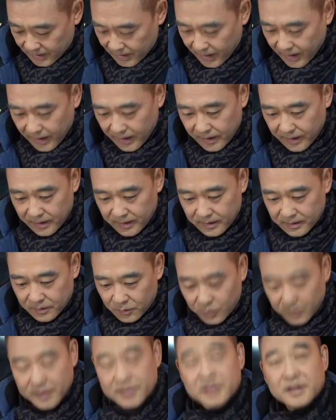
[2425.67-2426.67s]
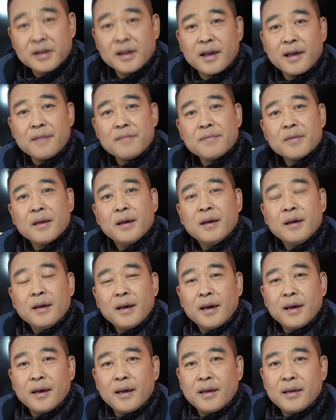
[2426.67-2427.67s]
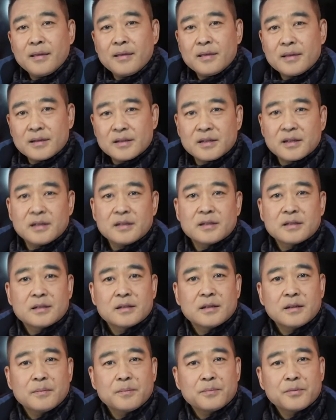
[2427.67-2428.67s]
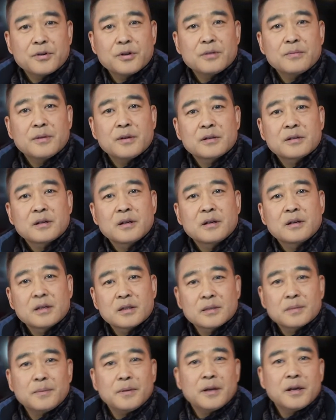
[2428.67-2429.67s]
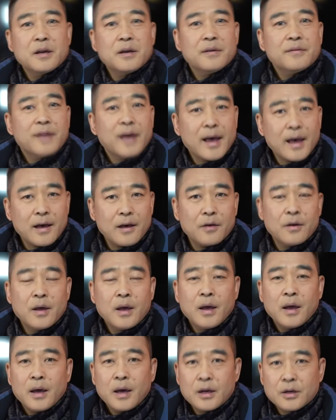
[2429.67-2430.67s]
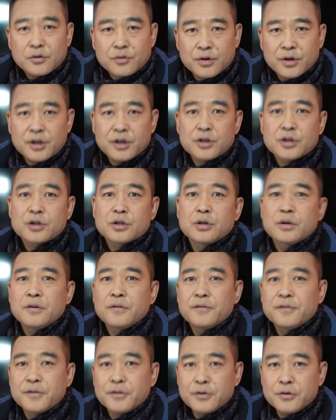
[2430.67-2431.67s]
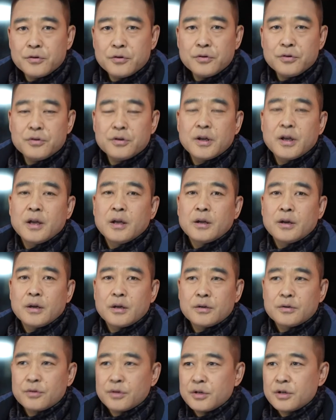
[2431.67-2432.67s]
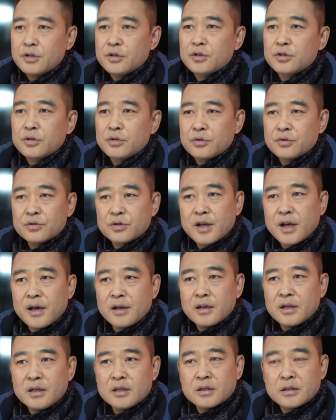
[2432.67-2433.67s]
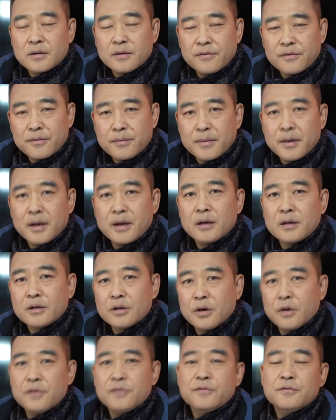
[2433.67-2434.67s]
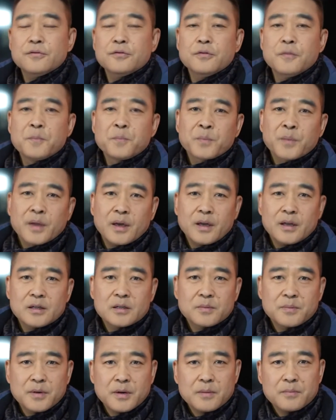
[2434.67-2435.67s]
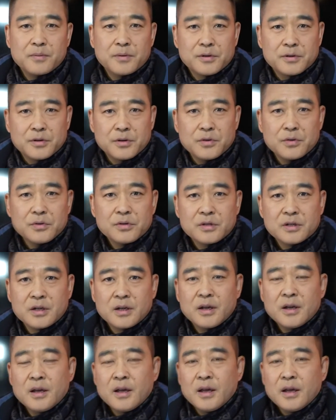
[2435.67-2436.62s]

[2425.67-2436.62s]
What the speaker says: And once again, and this is pretty much the display of how a traditional food, a traditional Chinese fermented tofu is being produced,